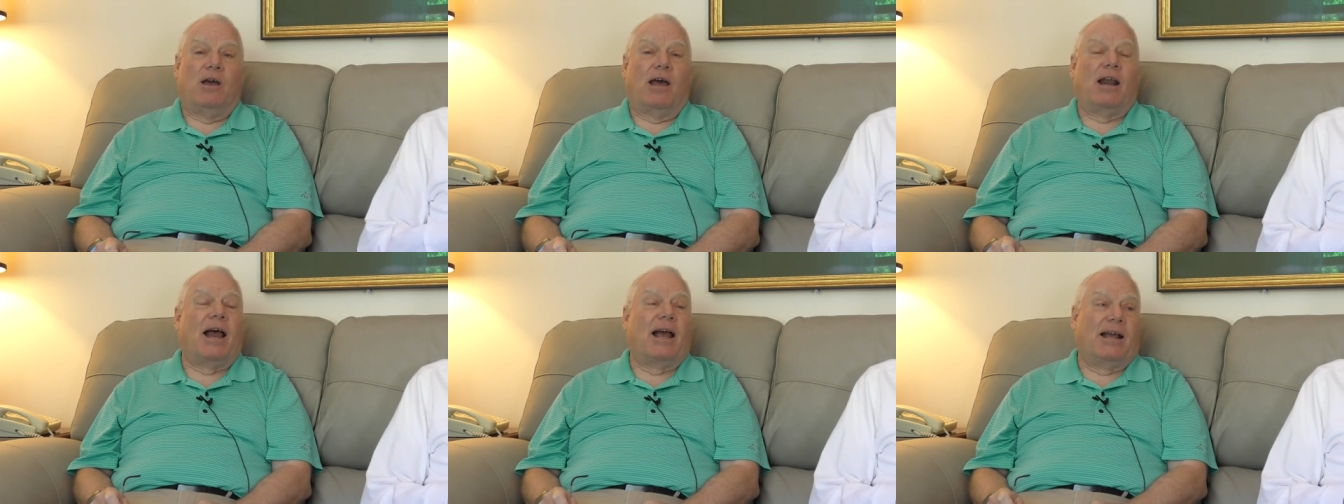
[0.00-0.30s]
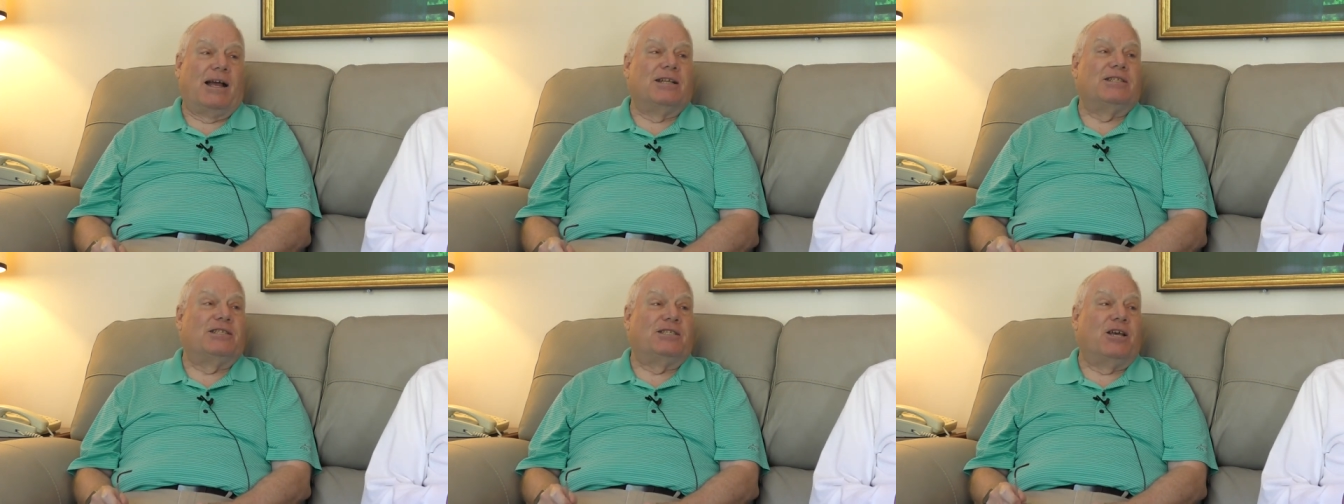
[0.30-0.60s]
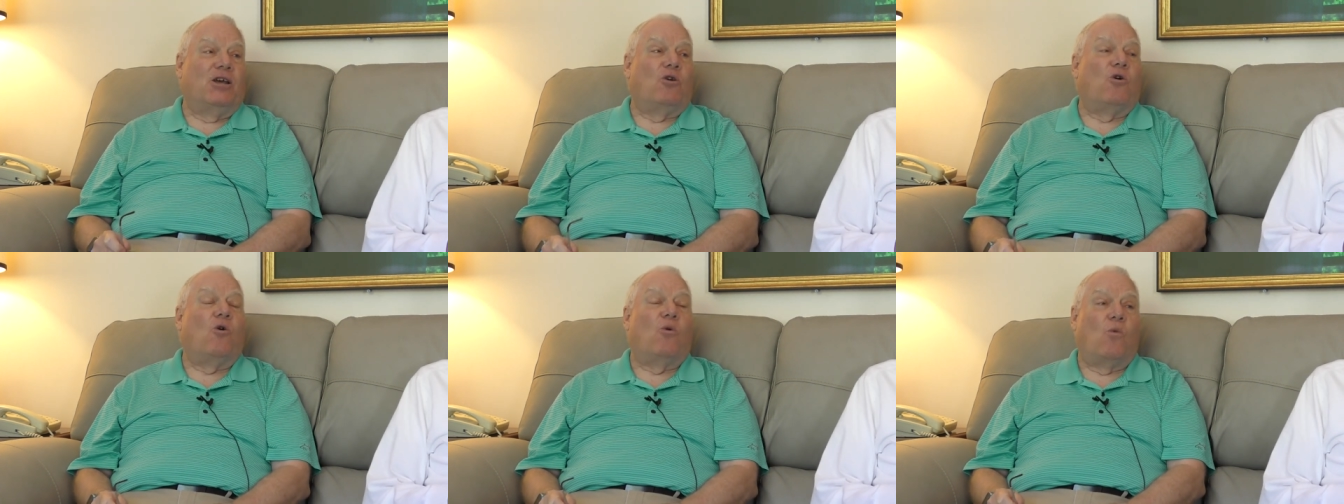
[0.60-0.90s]
and I got
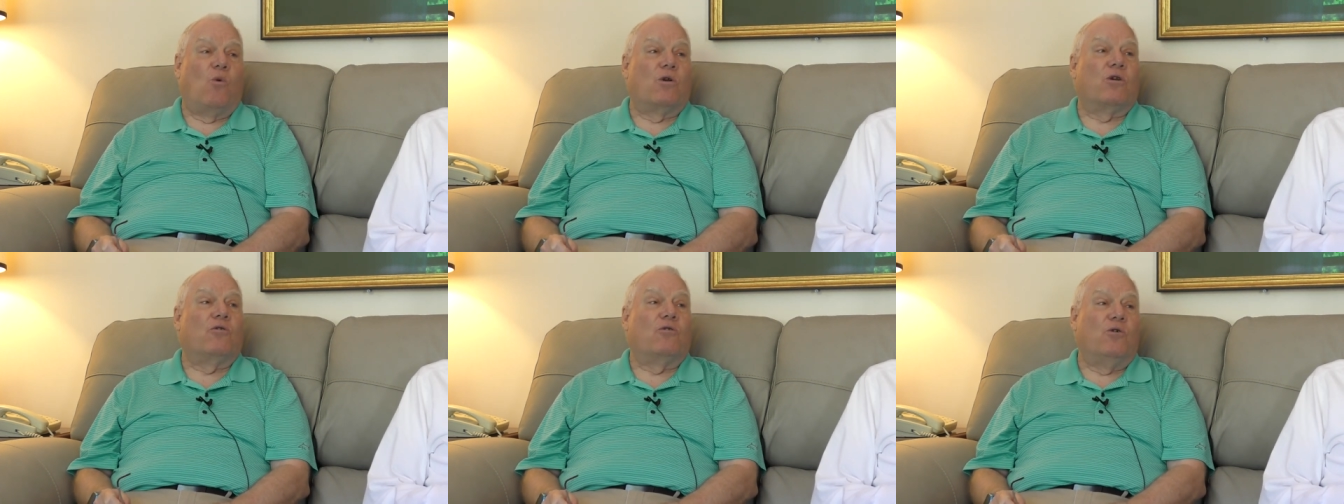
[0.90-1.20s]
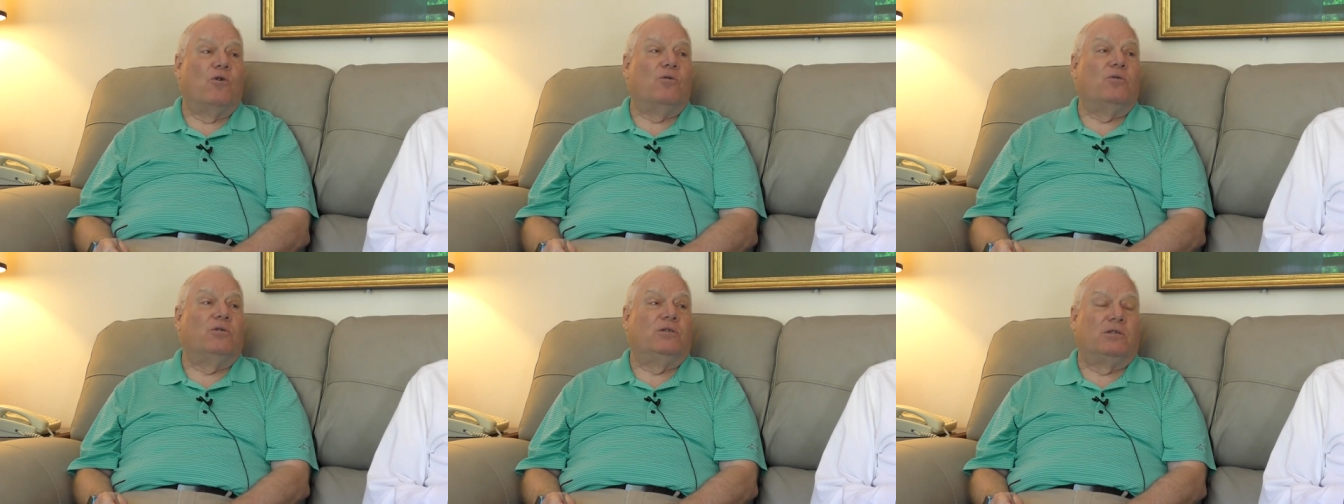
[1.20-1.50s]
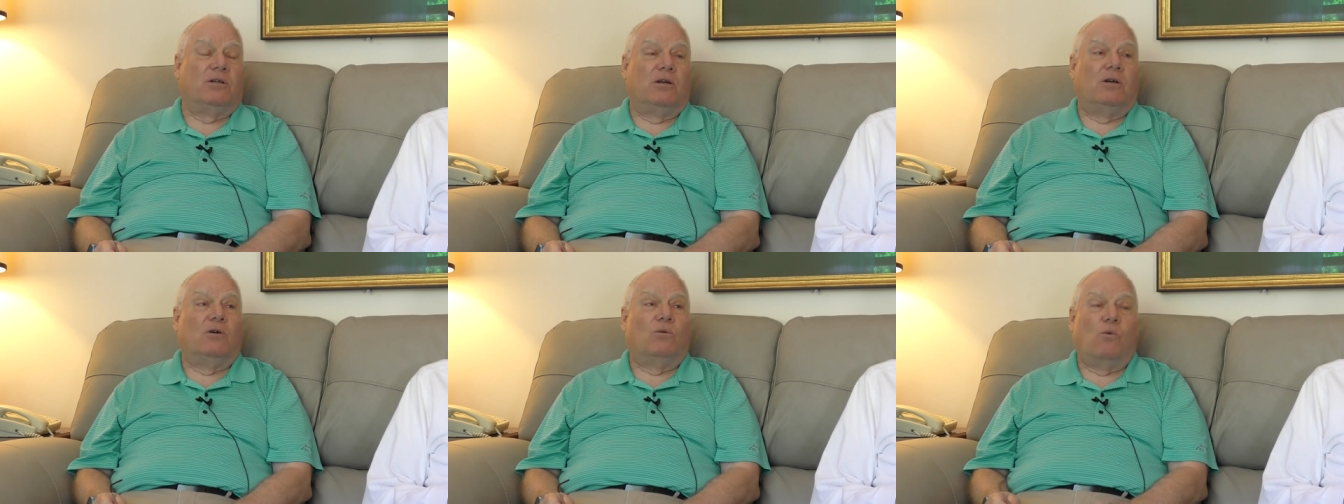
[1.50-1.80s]
sent on one of
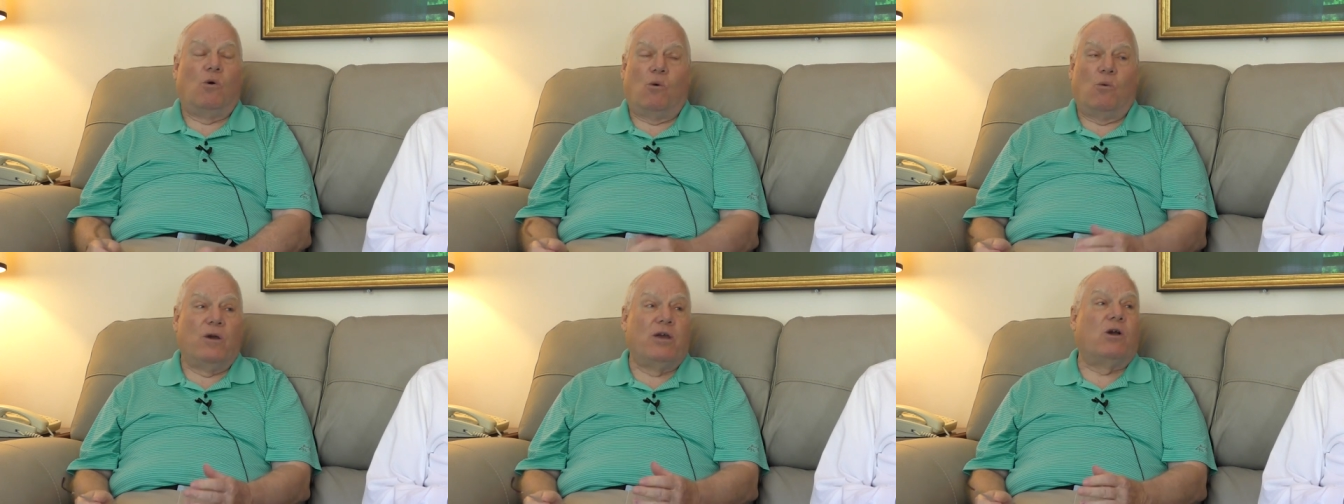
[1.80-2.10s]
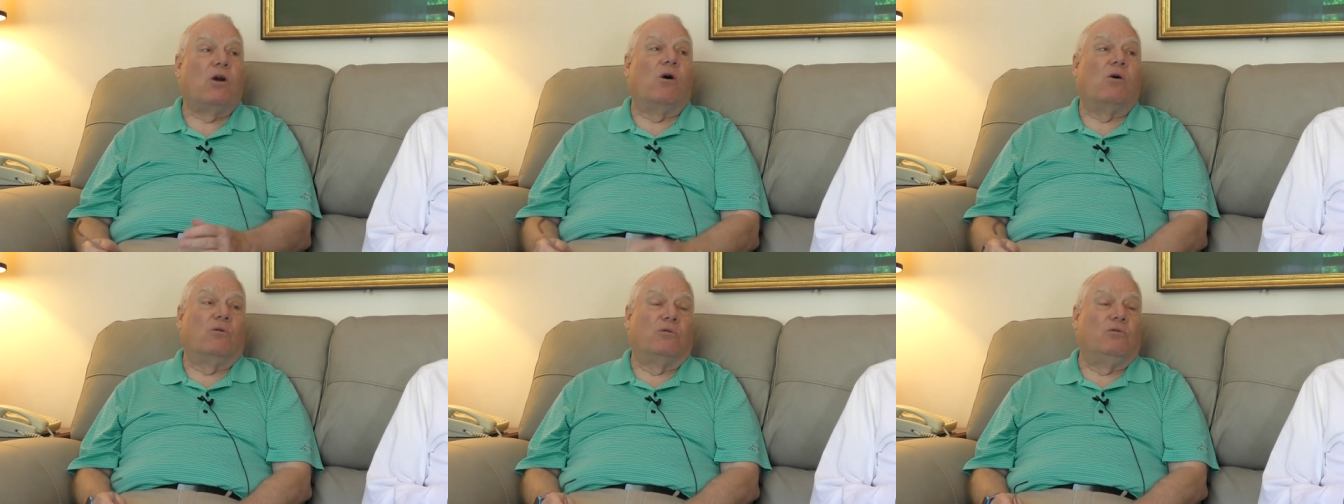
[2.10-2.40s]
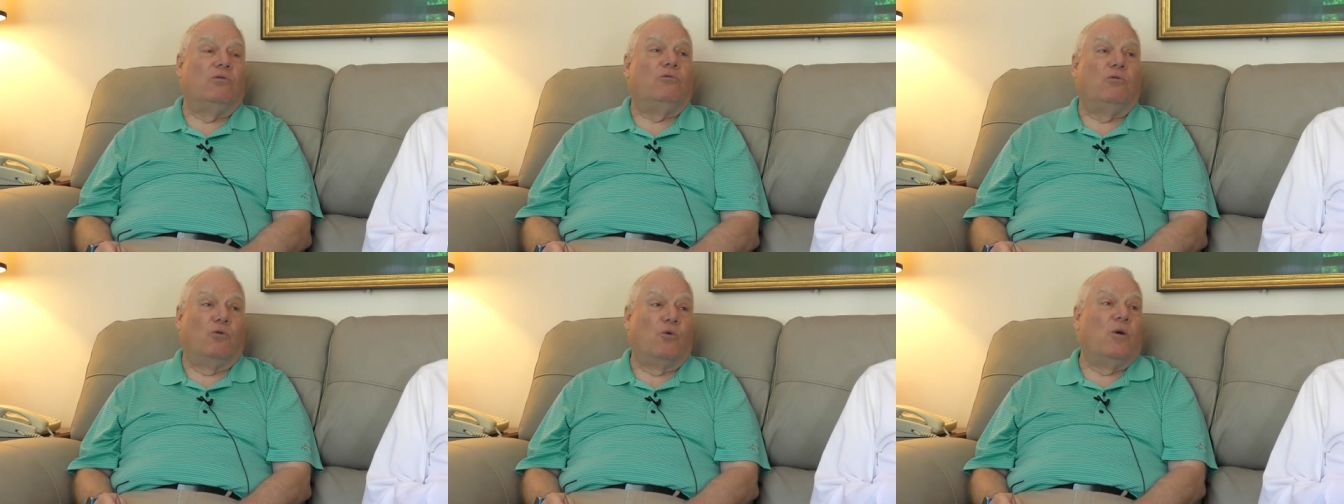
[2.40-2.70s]
those what we called
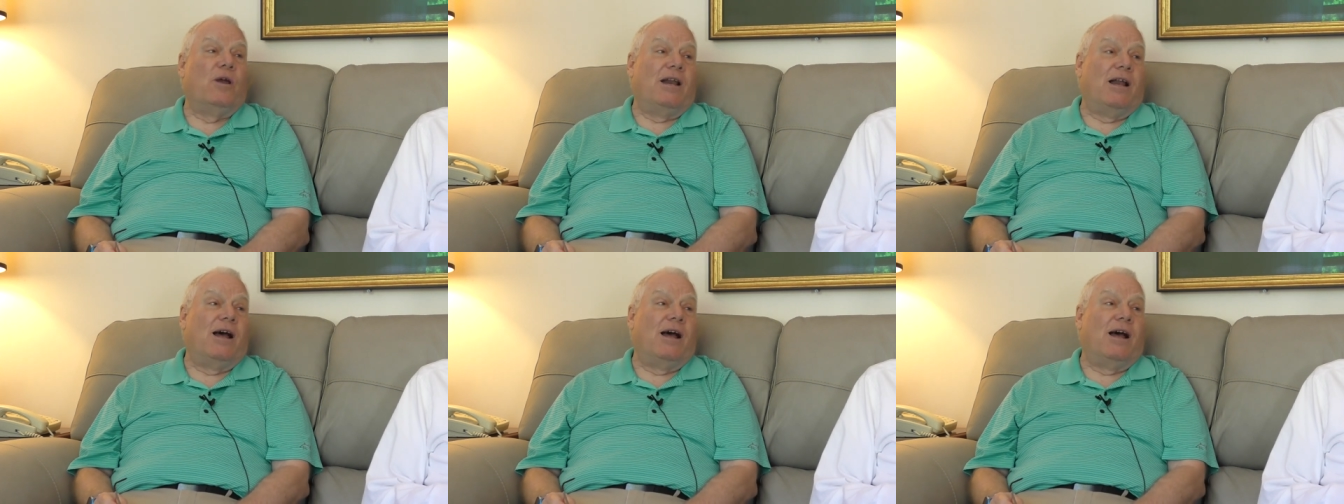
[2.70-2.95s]
green